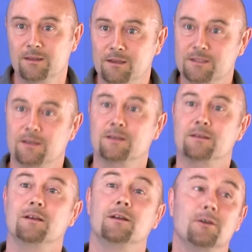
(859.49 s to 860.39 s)
that as
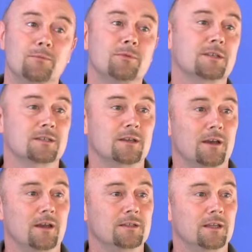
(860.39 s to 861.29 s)
a global
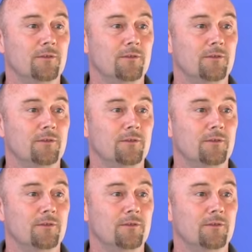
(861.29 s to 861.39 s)
society,